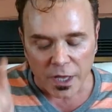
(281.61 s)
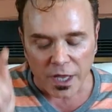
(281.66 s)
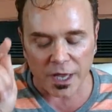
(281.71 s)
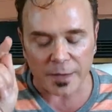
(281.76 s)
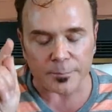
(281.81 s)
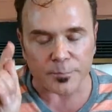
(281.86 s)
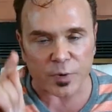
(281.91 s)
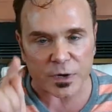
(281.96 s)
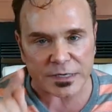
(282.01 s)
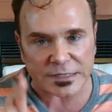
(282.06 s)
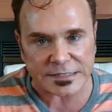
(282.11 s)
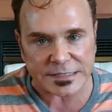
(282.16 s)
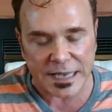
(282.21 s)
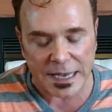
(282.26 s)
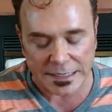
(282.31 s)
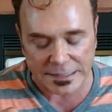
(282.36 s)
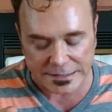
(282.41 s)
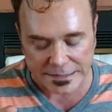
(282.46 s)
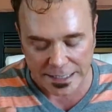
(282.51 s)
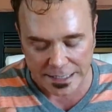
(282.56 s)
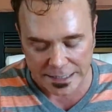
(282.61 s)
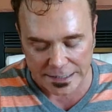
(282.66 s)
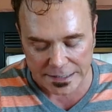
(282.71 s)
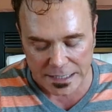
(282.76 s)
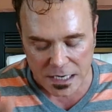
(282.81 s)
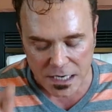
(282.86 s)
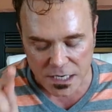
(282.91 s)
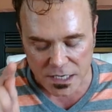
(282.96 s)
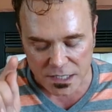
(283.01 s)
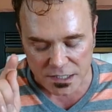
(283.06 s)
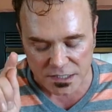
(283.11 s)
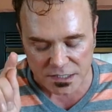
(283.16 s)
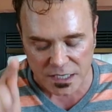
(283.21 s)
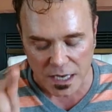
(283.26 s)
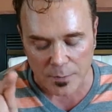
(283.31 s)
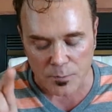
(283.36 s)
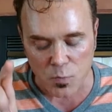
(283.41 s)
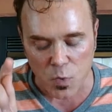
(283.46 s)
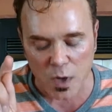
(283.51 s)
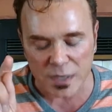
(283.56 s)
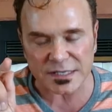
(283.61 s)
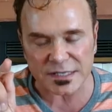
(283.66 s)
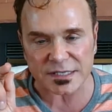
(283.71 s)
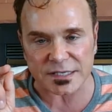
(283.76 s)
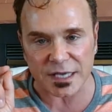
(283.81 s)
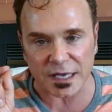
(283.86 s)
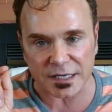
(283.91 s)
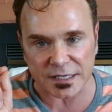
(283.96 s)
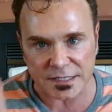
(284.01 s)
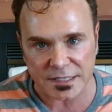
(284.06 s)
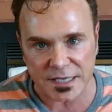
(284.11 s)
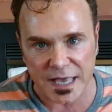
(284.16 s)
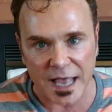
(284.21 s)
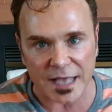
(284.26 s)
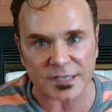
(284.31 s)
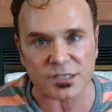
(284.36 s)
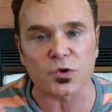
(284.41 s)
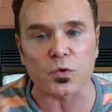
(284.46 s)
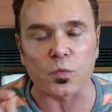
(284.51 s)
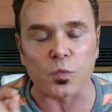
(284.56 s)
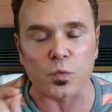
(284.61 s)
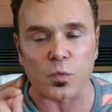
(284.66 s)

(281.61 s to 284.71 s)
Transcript: in predicting someone's success